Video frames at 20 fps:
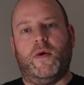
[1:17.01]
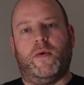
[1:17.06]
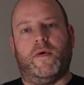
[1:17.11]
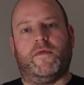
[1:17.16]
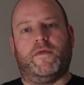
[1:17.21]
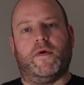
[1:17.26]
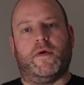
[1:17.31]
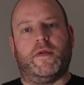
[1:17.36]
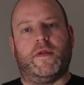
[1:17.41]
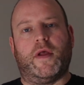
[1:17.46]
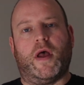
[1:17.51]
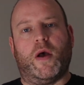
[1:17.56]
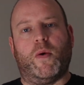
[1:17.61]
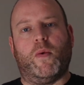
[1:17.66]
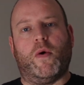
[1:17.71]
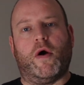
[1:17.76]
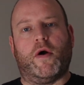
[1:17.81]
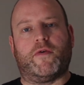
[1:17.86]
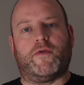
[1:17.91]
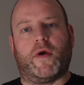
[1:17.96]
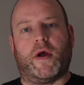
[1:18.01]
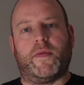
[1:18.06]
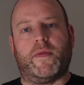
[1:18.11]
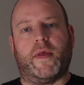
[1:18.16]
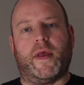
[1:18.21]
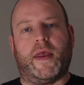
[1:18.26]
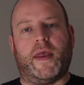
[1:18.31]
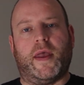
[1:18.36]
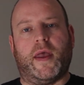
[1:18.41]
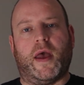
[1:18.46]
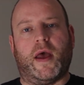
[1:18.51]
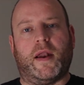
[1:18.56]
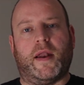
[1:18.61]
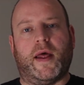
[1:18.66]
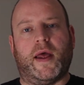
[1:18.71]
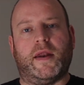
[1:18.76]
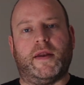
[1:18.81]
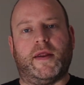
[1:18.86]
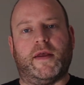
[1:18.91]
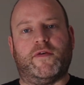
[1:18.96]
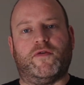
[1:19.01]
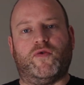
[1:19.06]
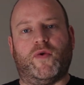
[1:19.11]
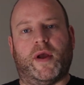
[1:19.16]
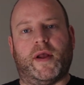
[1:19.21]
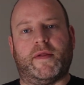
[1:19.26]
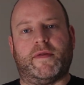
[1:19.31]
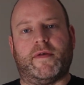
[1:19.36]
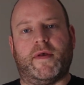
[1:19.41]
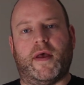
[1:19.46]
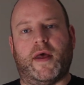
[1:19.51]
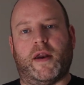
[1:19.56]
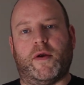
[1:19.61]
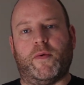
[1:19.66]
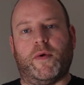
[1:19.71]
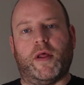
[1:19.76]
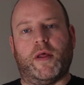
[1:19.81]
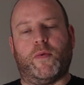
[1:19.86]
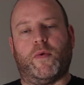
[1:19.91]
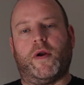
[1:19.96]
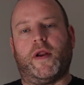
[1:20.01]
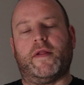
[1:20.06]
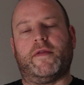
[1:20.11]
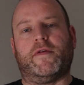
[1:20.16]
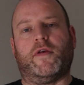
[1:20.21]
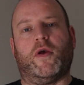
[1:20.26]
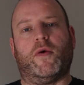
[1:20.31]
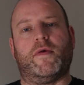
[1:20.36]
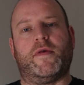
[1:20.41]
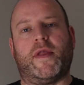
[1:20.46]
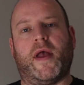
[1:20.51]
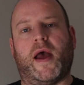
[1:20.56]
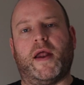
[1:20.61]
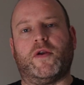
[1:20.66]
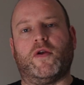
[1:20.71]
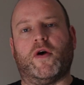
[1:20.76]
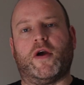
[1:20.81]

we've done uh, walks around the uh, Lake District, and I really wanted to start